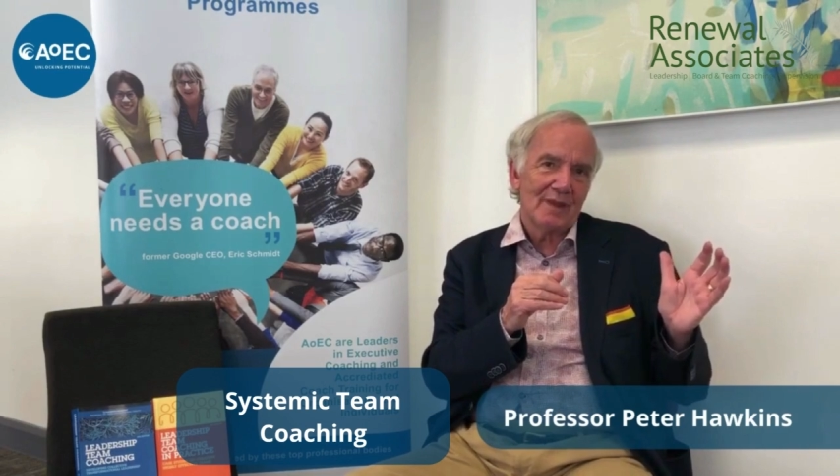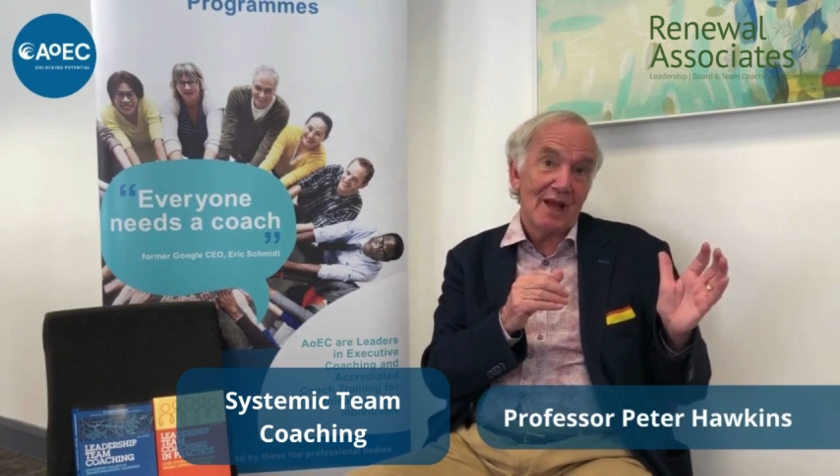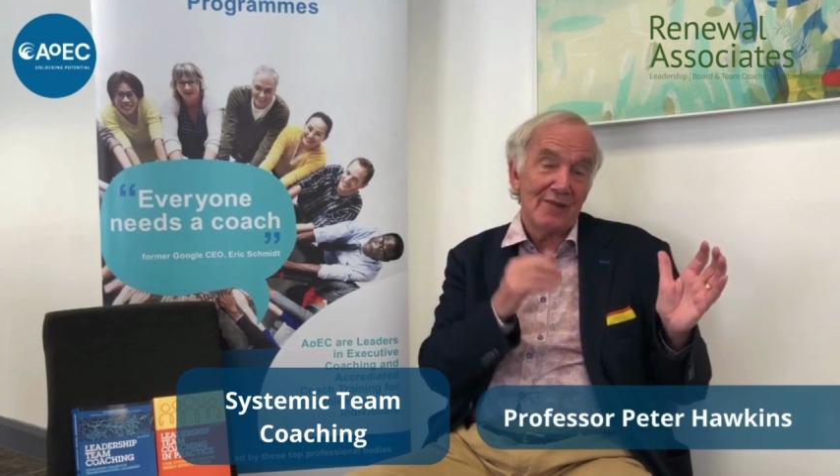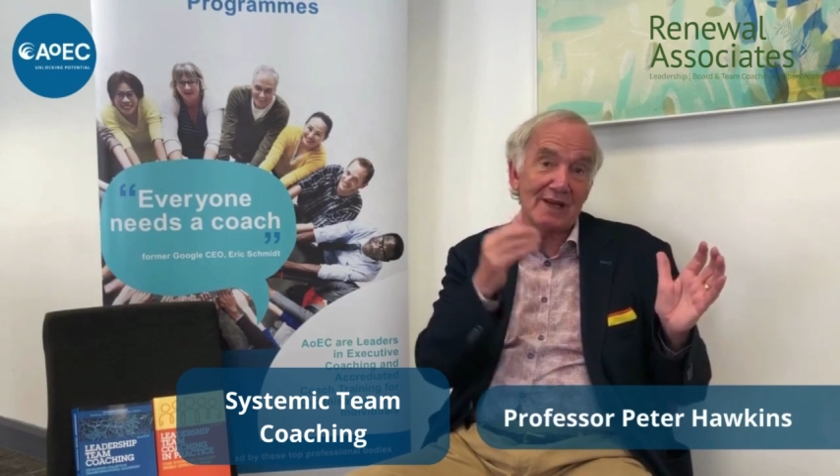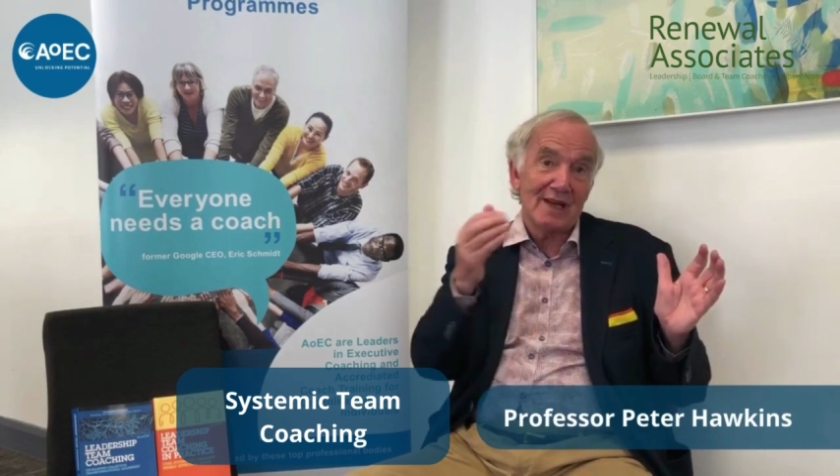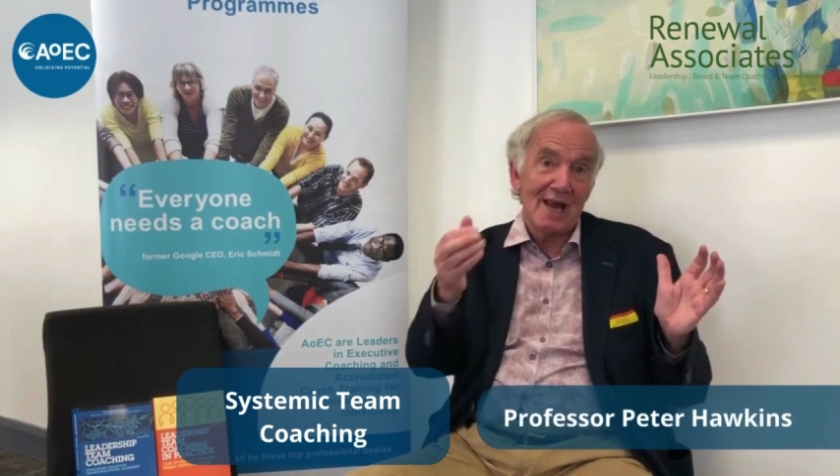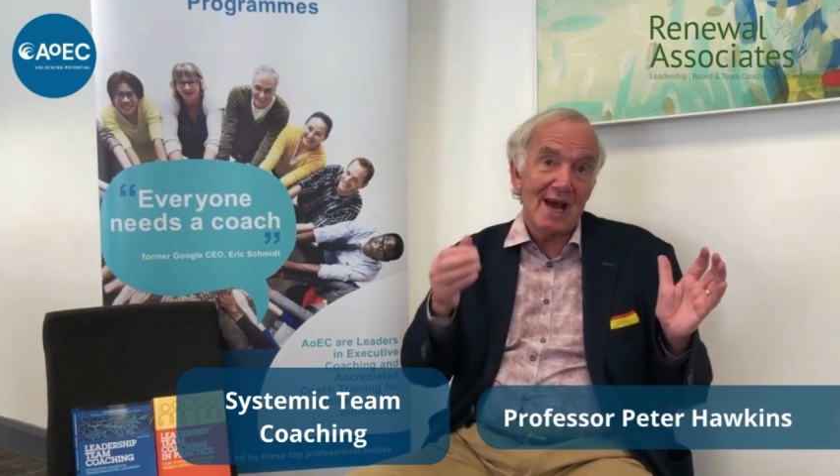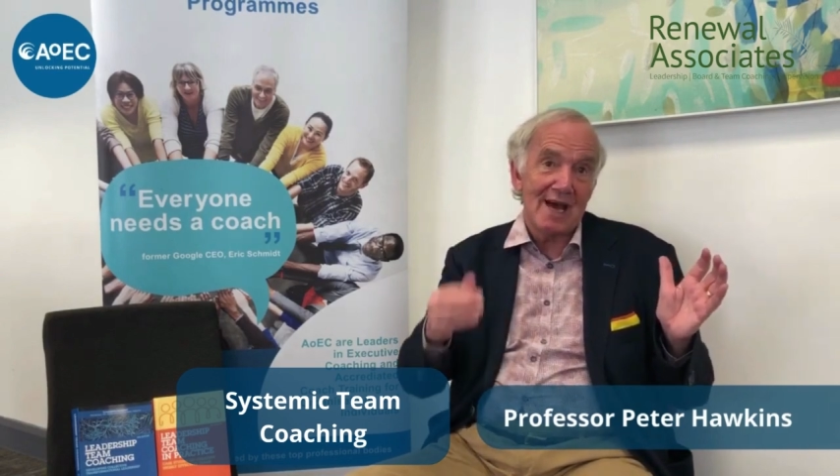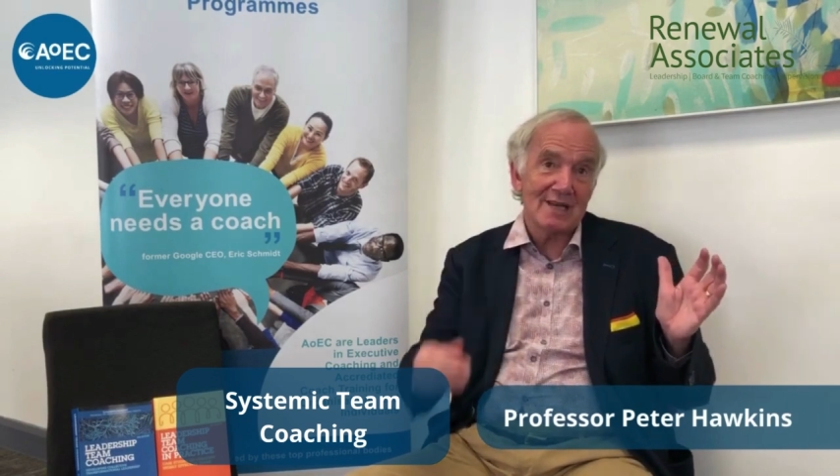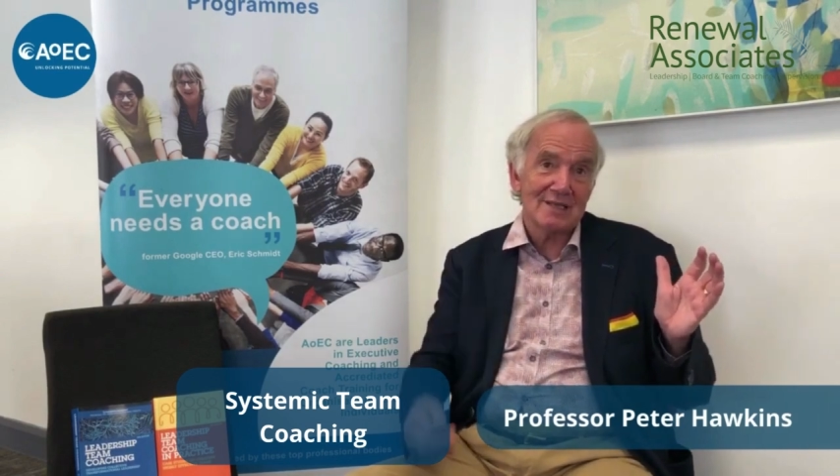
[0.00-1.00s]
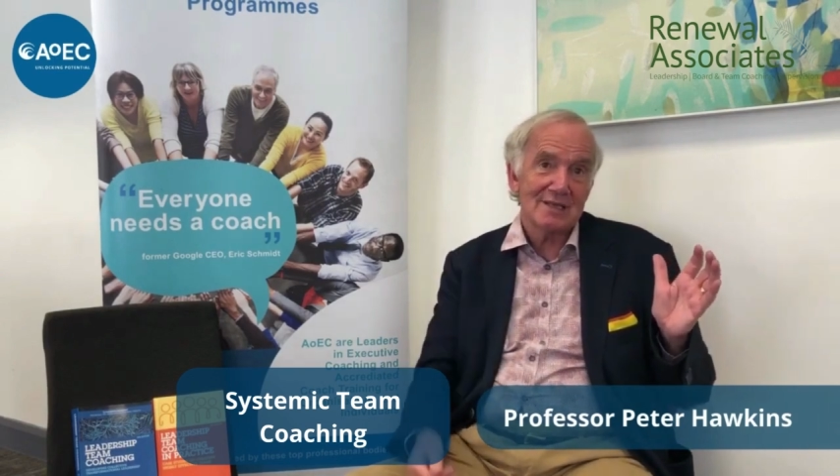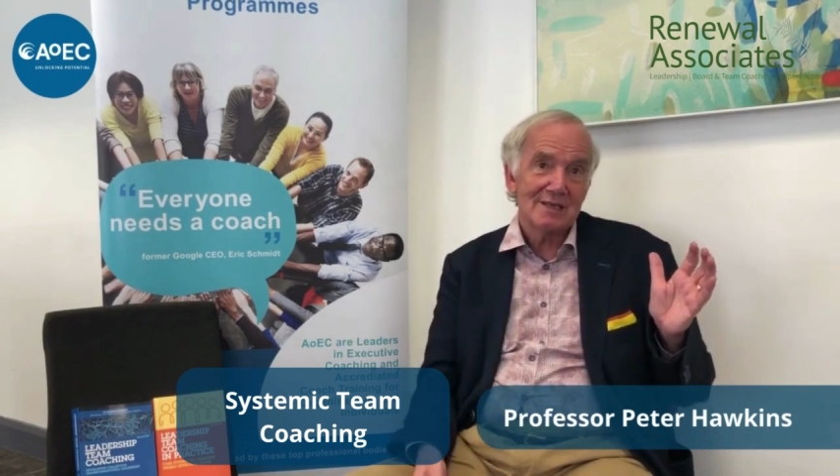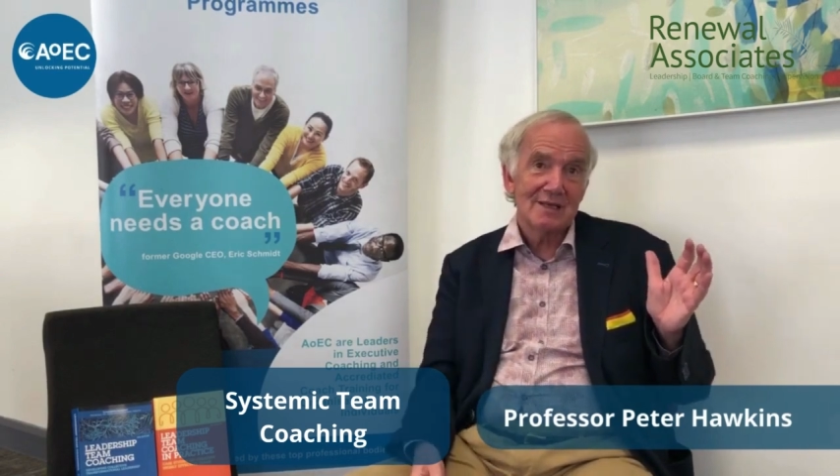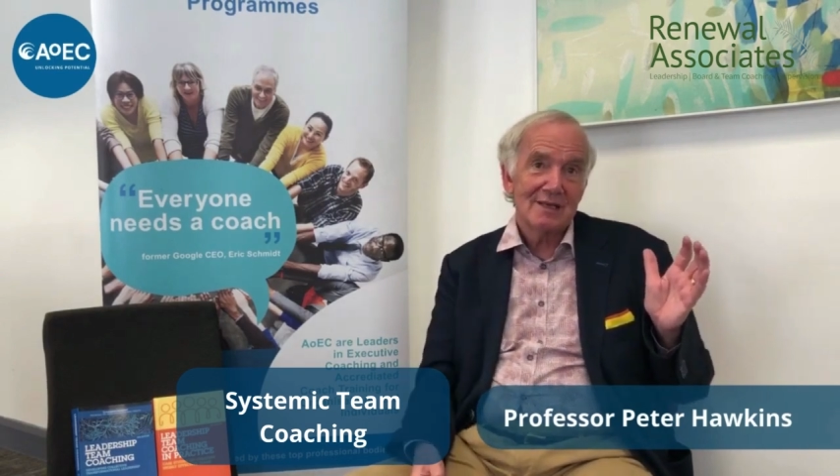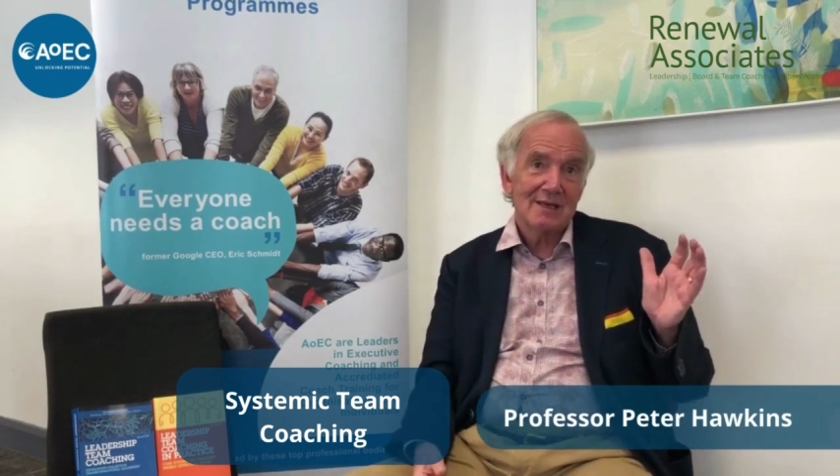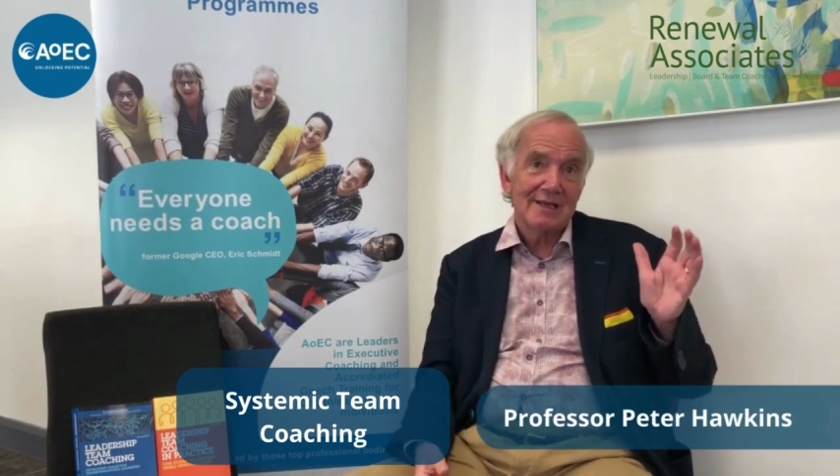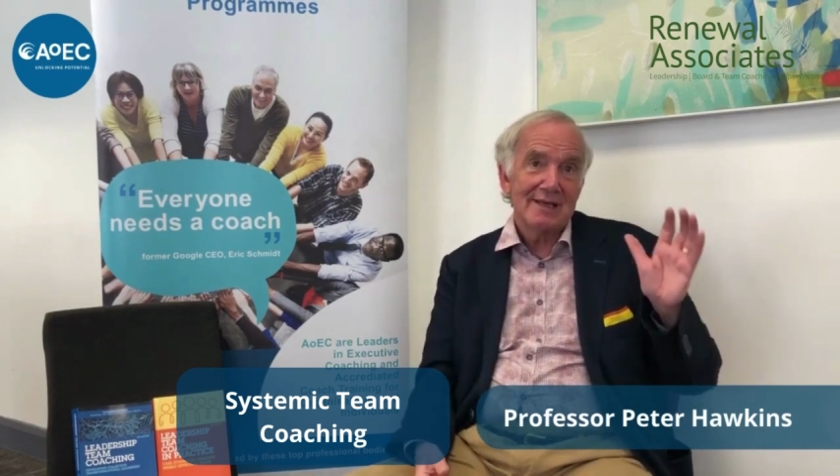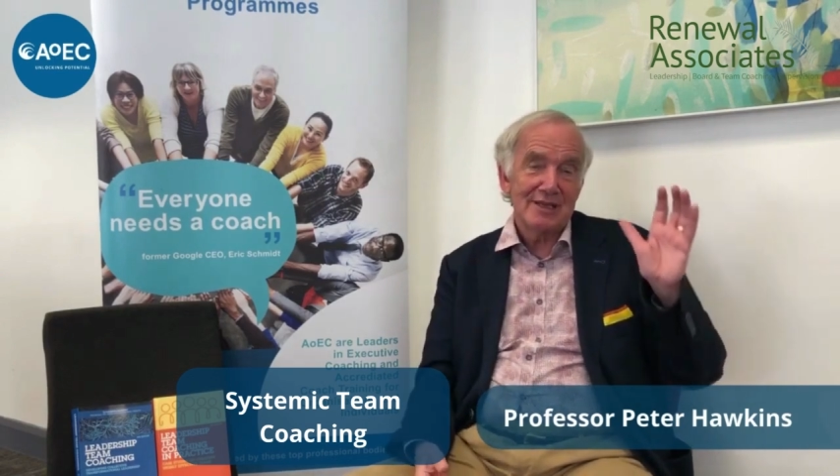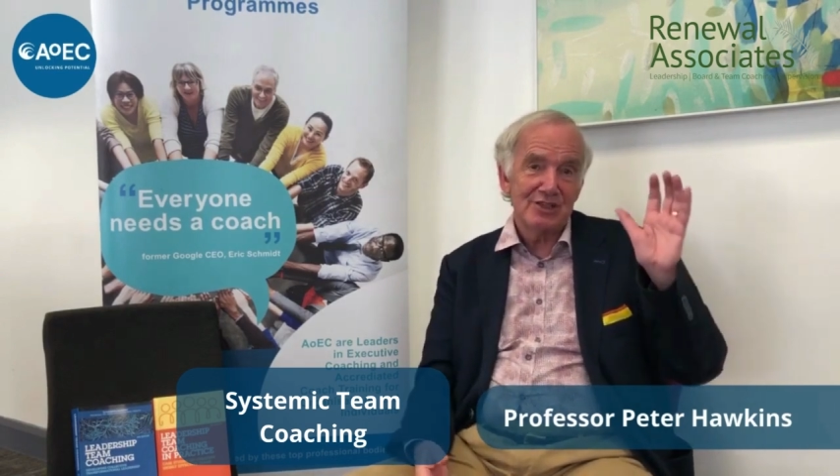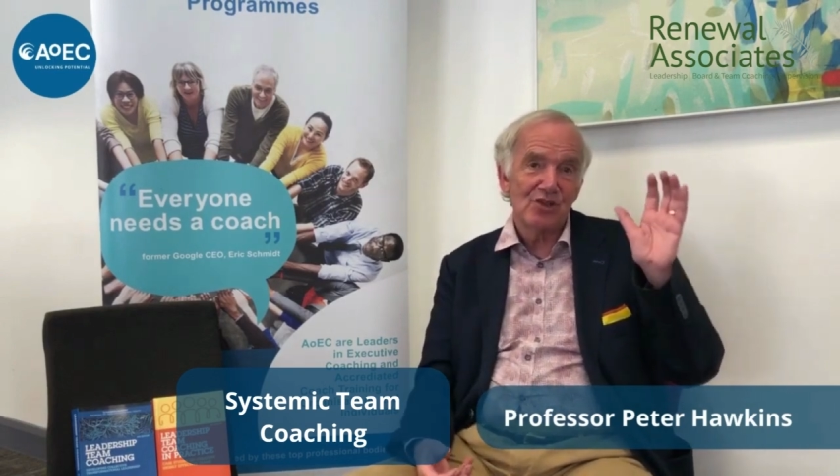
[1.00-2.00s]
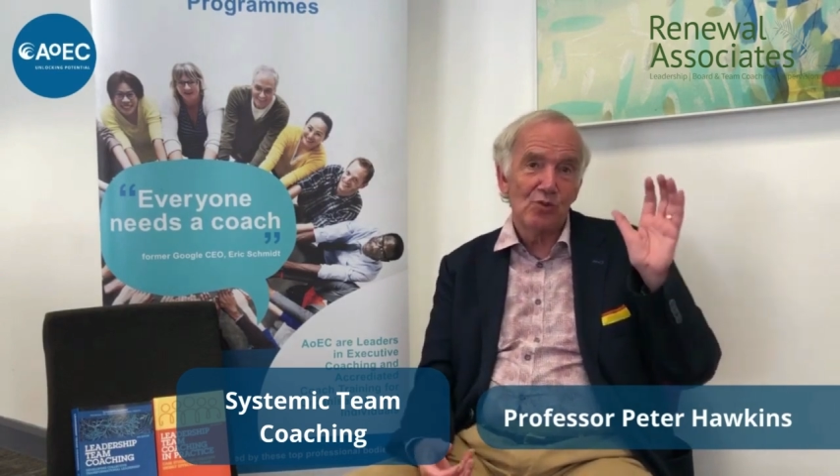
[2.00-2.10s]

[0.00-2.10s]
And the client is the